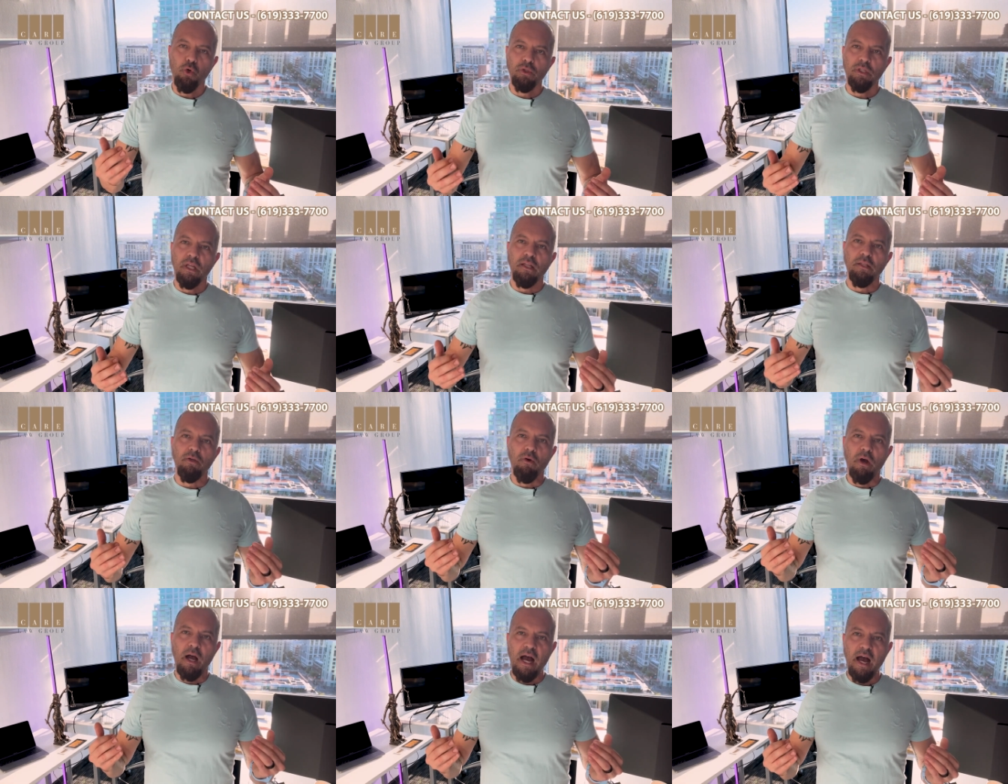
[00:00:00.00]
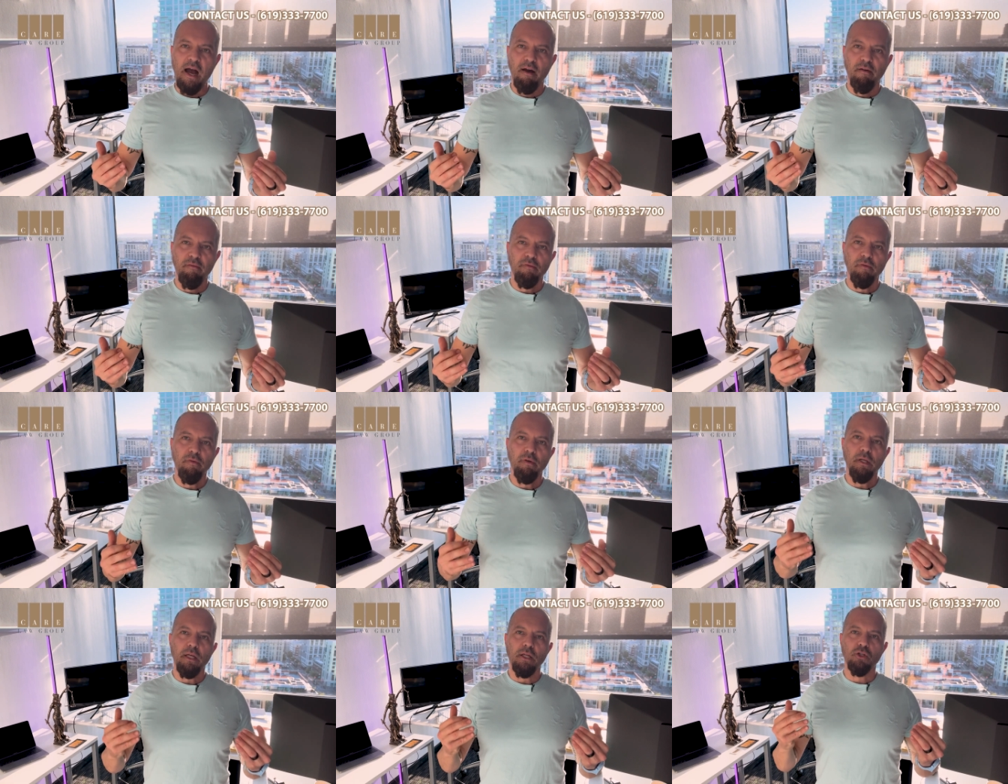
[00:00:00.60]
that you have
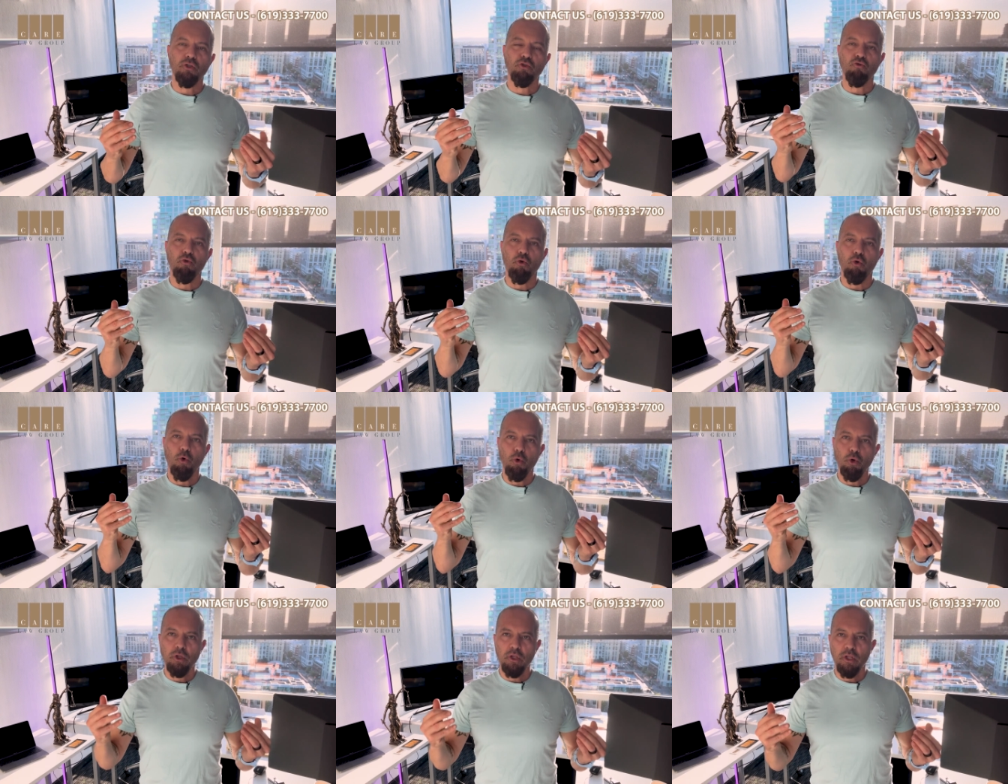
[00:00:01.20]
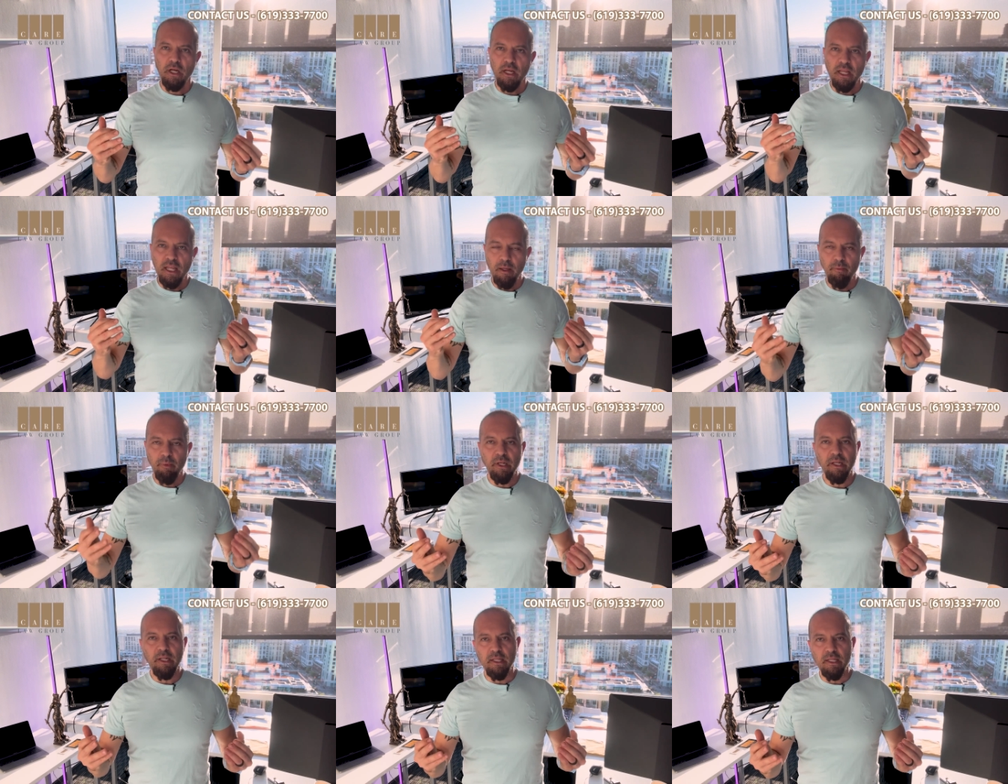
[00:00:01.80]
extraordinary
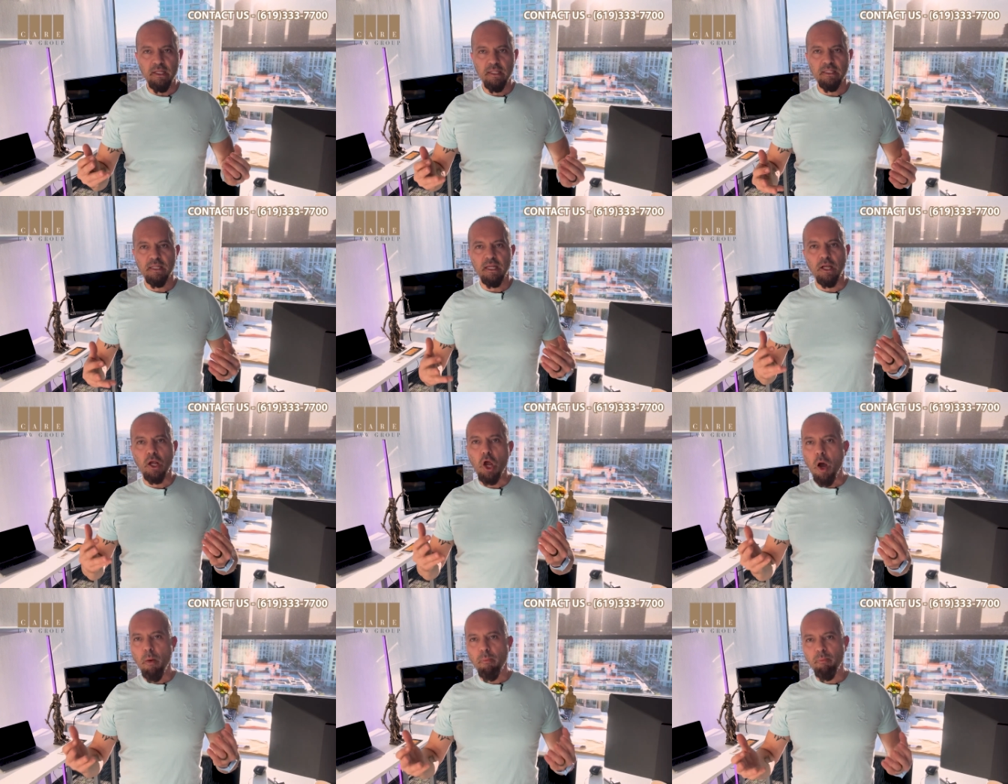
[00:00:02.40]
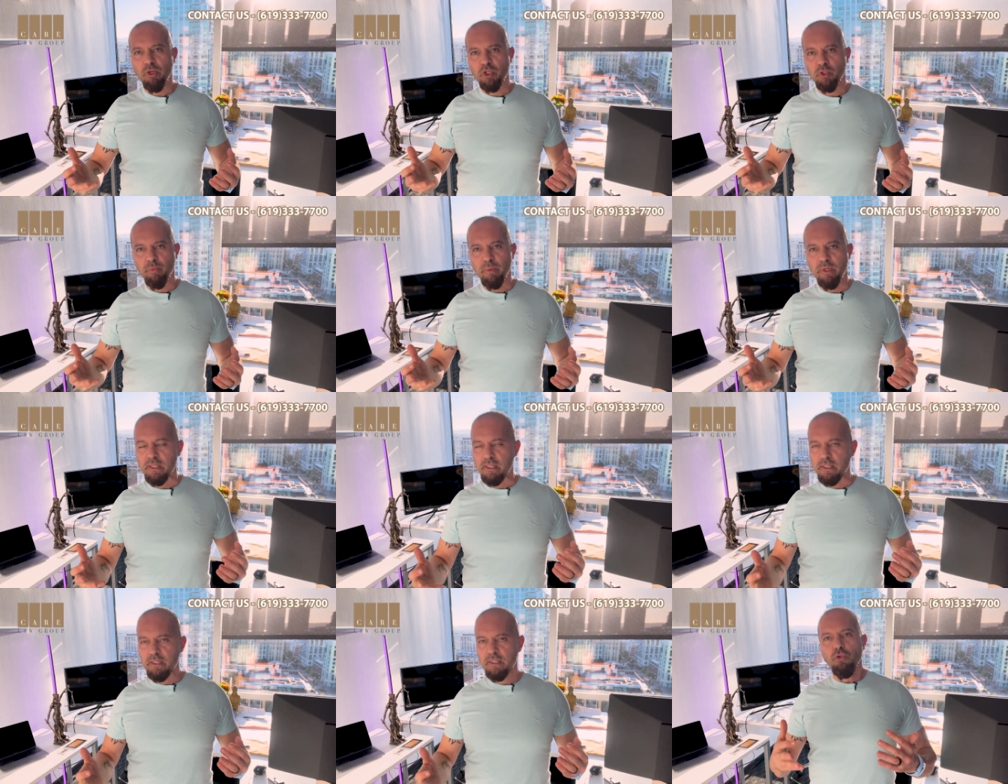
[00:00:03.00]
abilities,
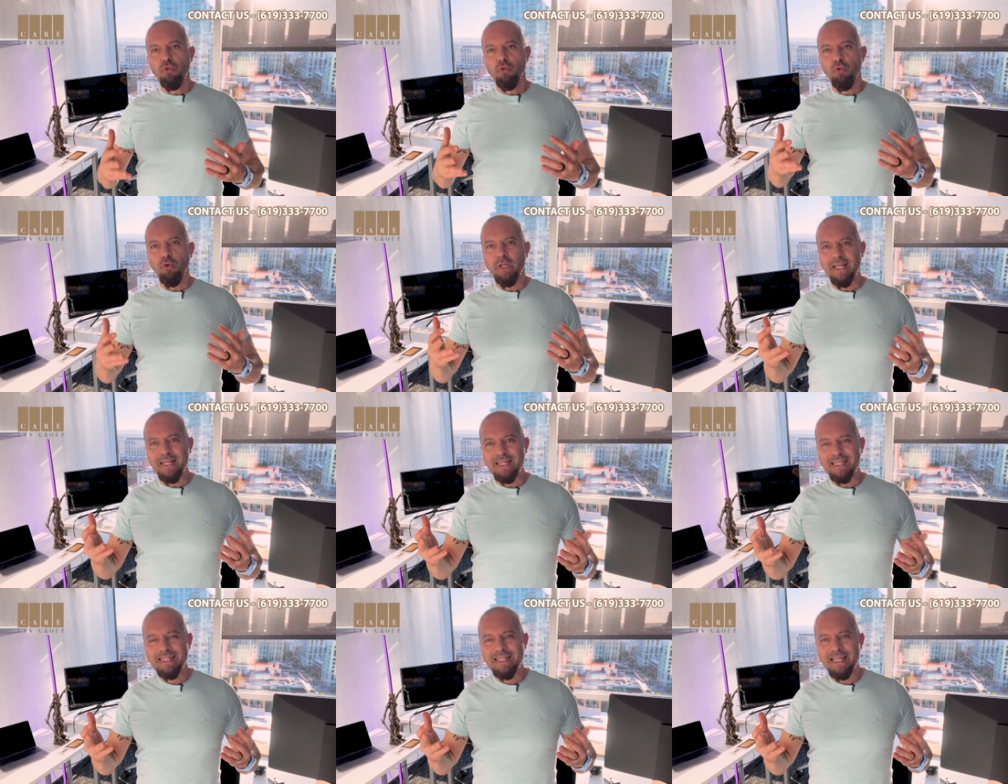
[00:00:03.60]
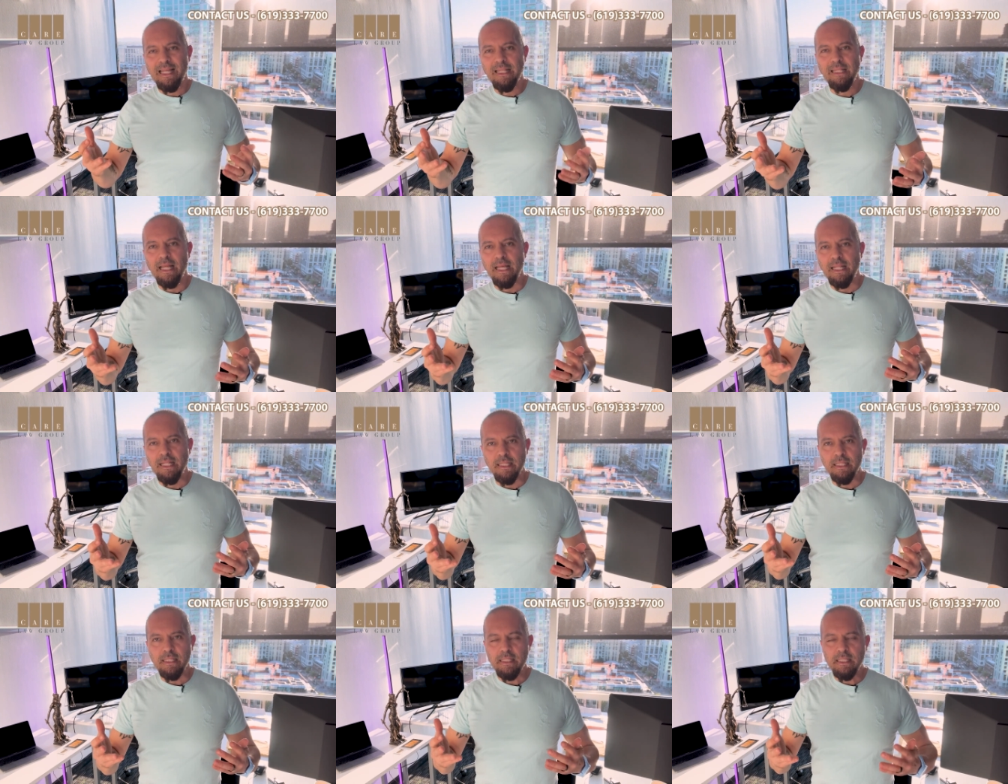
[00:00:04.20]
accomplishments to an extent that
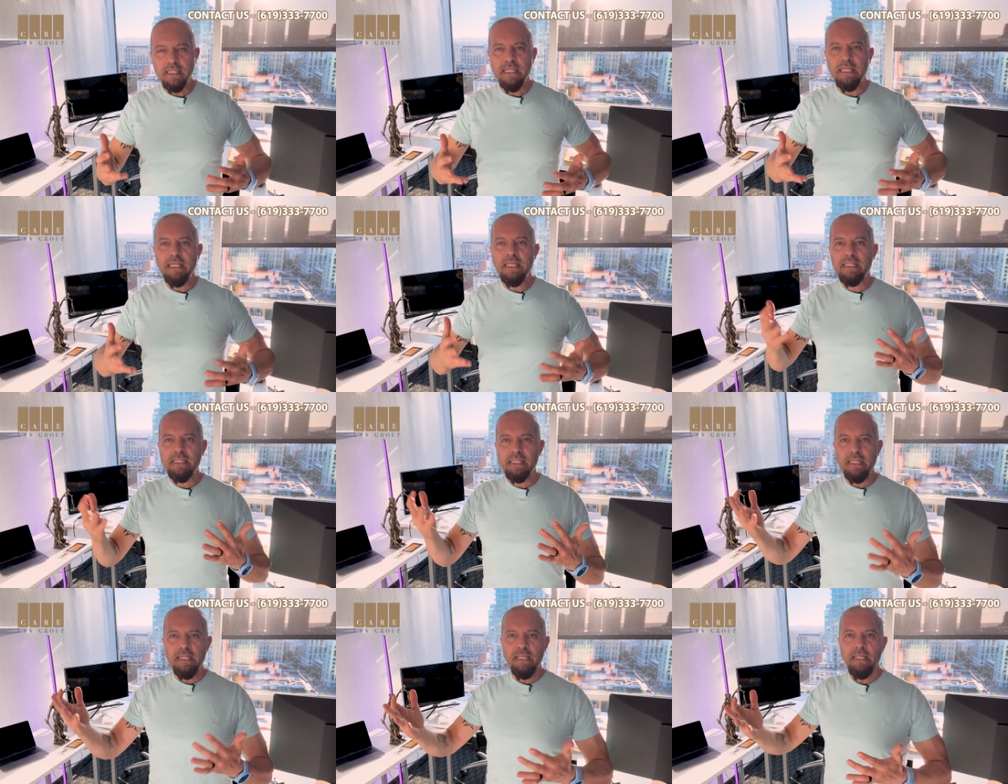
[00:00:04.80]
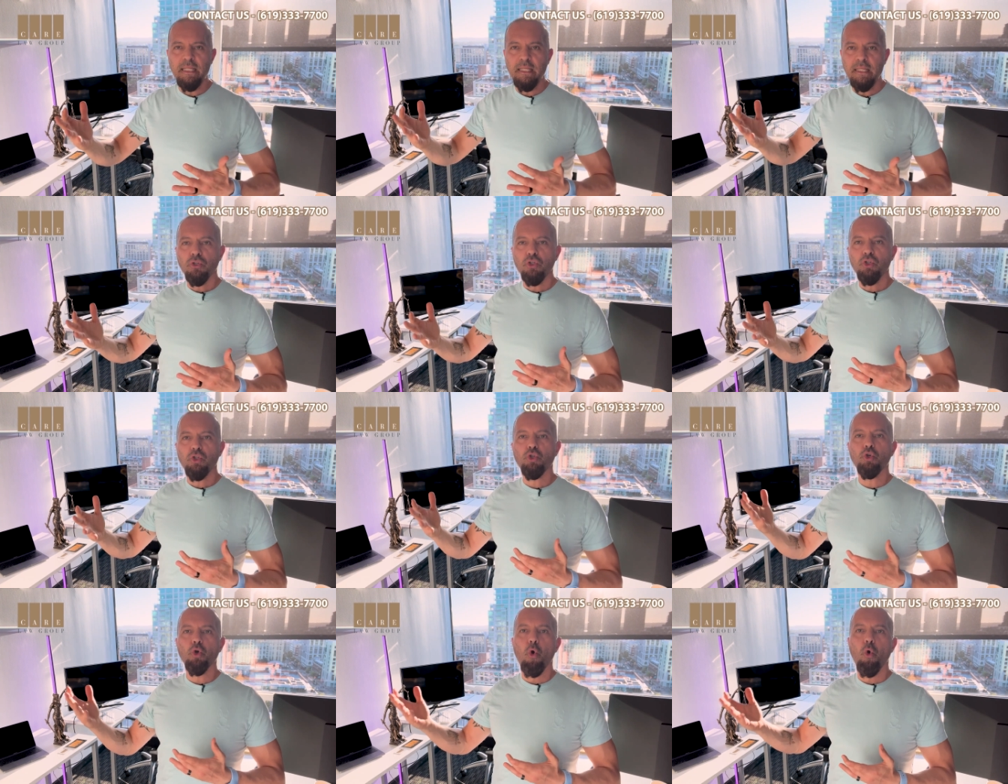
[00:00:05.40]
is easily
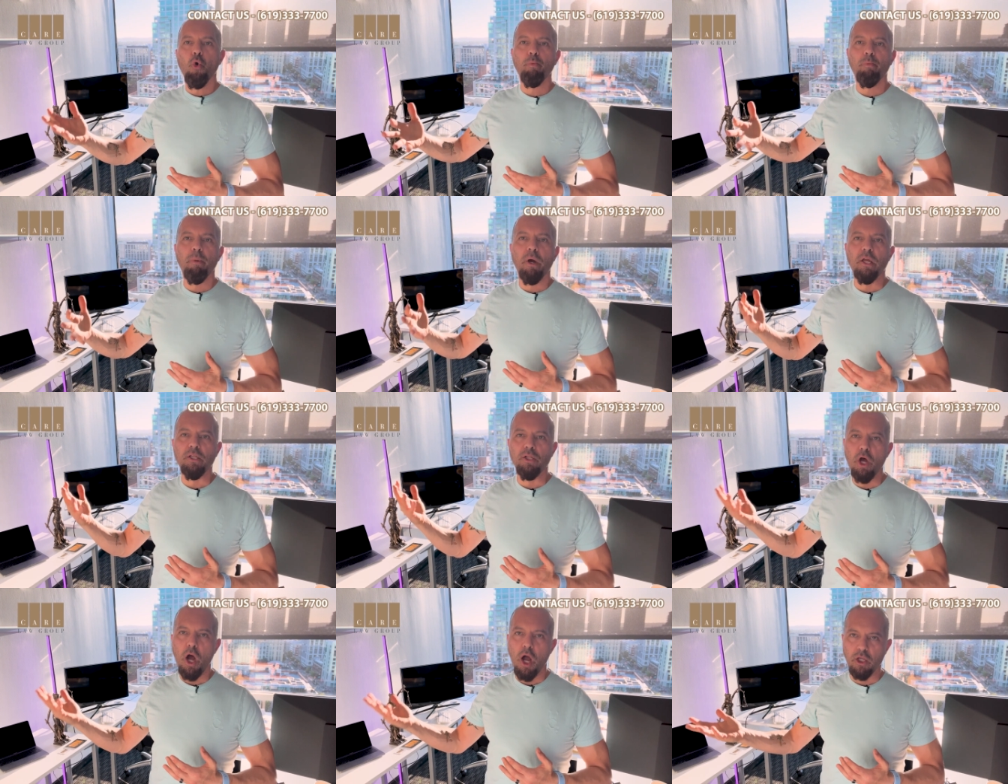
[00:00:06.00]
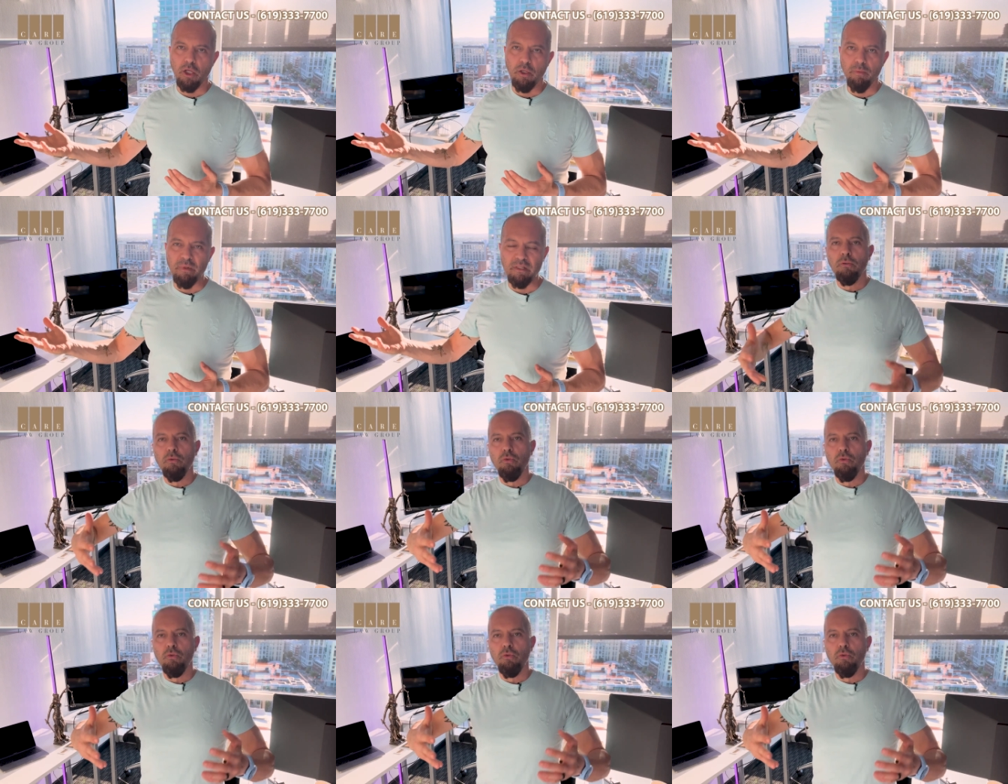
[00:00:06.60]
shown by documents.